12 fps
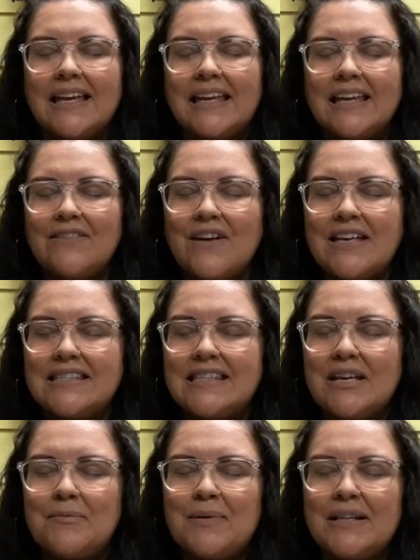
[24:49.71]
Give us
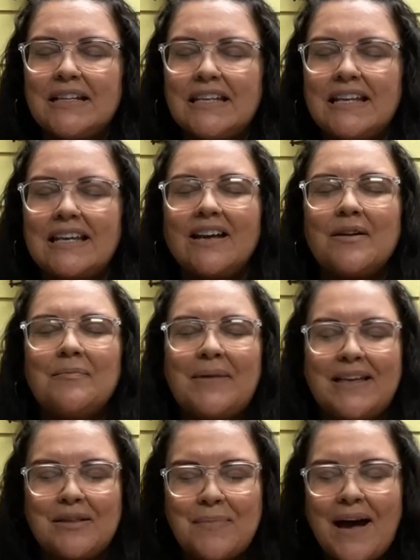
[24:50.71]
the ability,
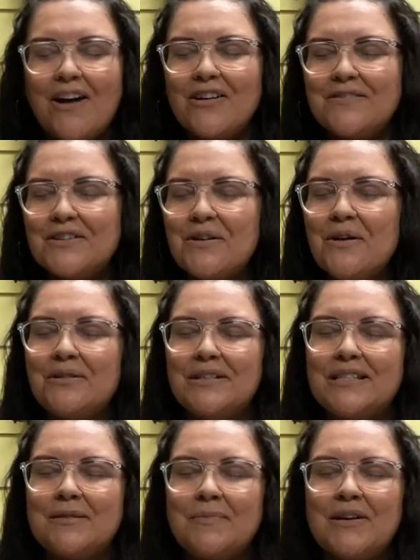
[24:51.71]
by the power of your Holy
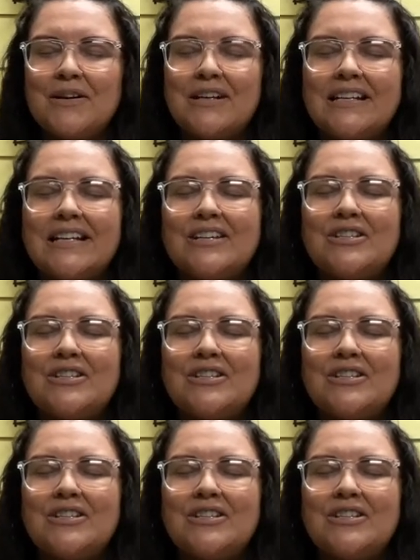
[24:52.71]
Spirit,